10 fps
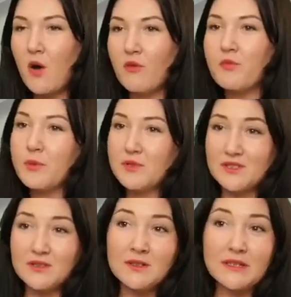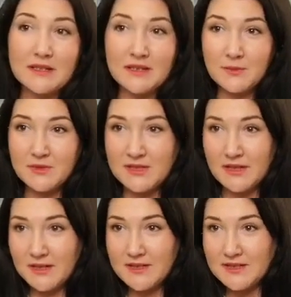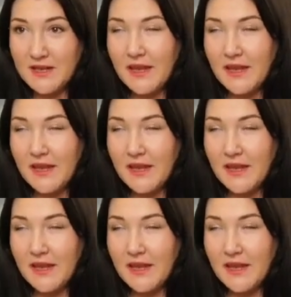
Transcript: of personal income tax.